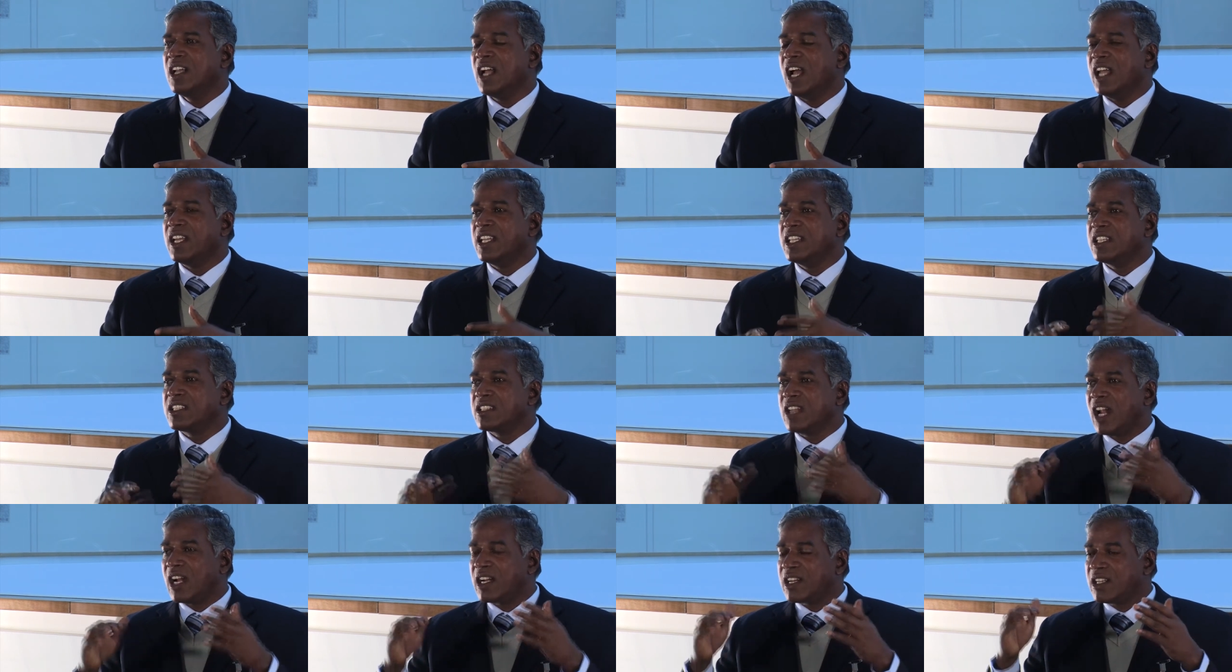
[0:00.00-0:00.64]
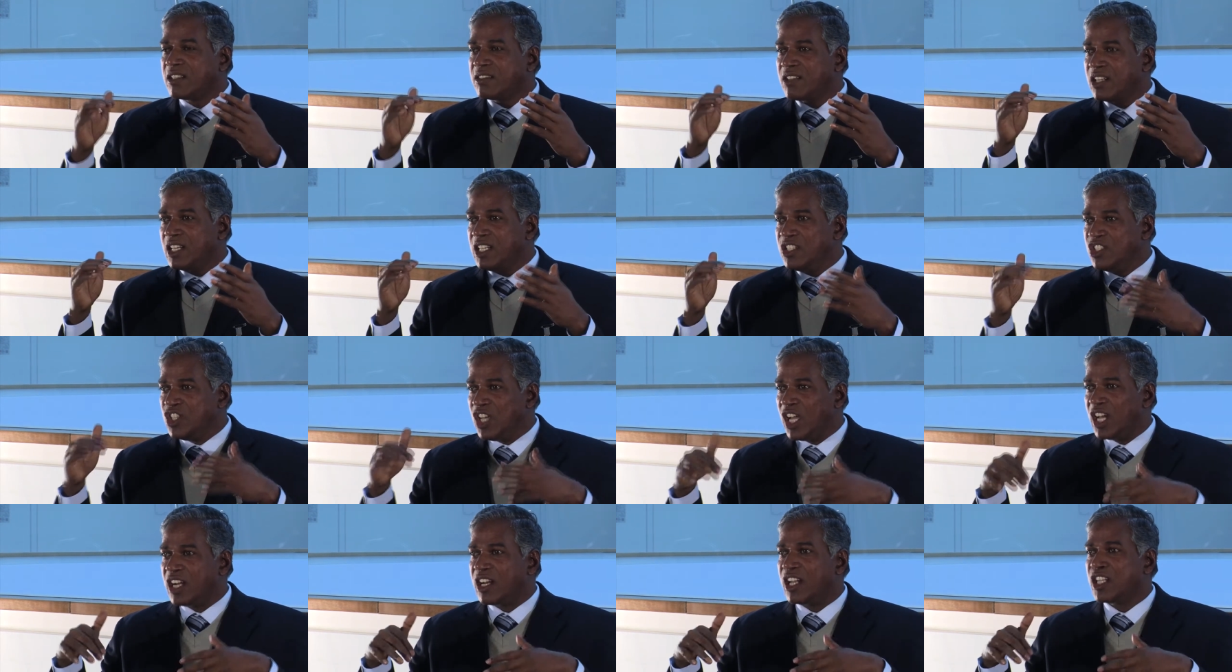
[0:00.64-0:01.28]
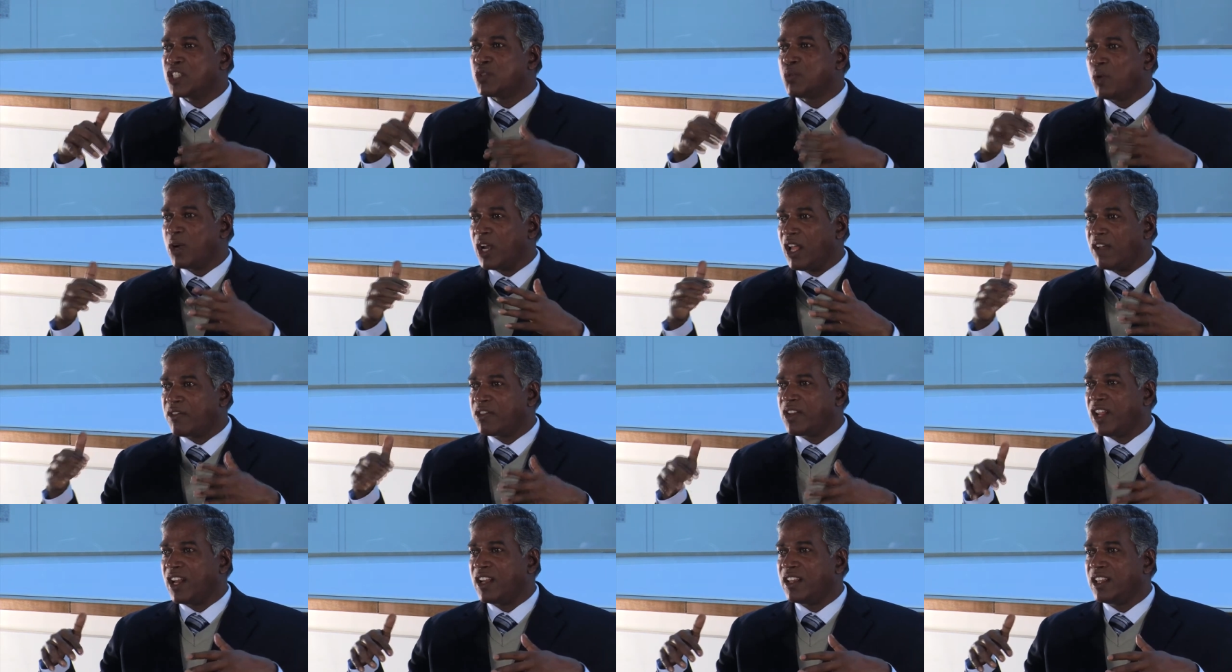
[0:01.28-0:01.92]
and he started three journals, one
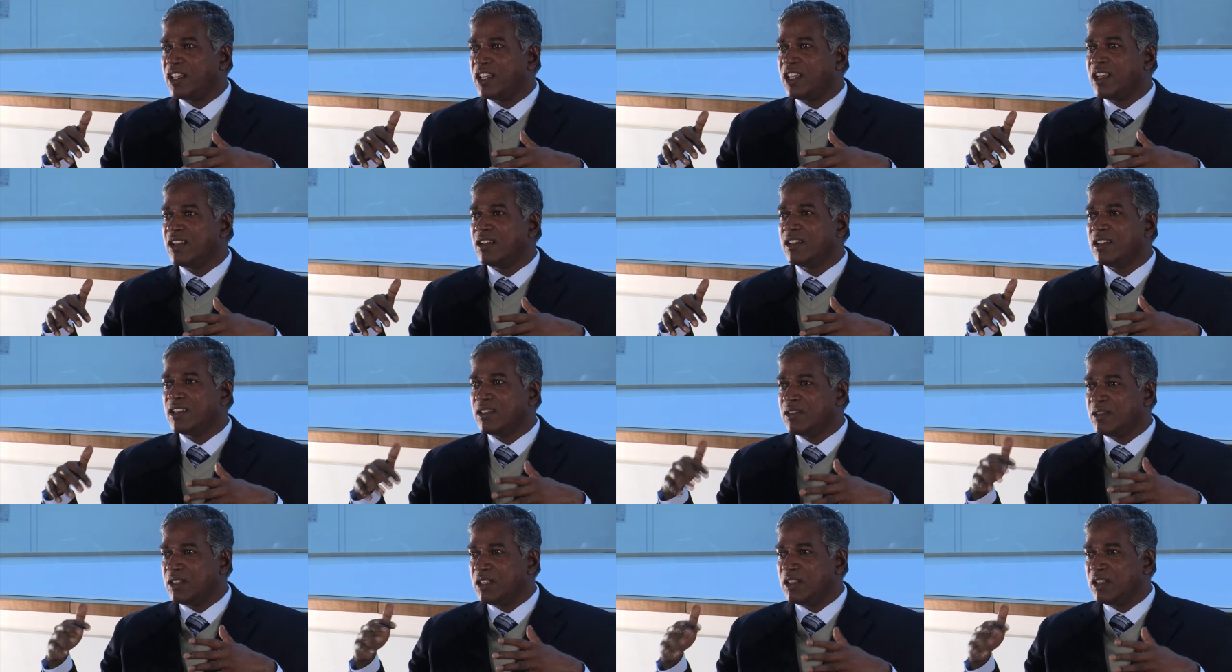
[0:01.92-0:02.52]
after another, uh,